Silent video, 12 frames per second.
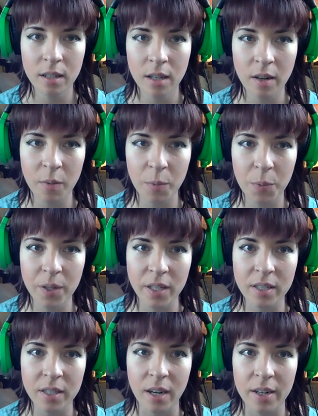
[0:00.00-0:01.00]
I got really
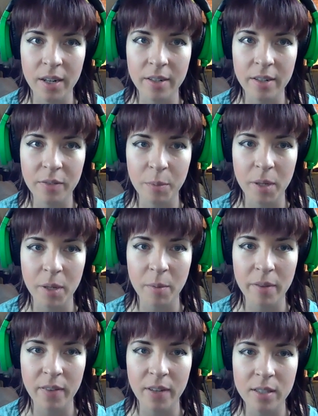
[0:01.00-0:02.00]
tired from getting
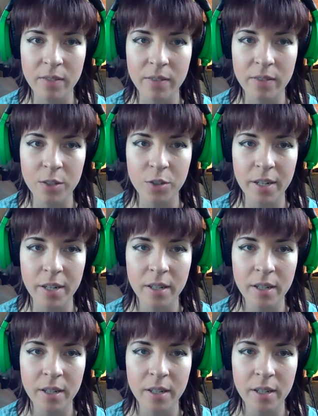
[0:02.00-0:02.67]
my Festivus tree.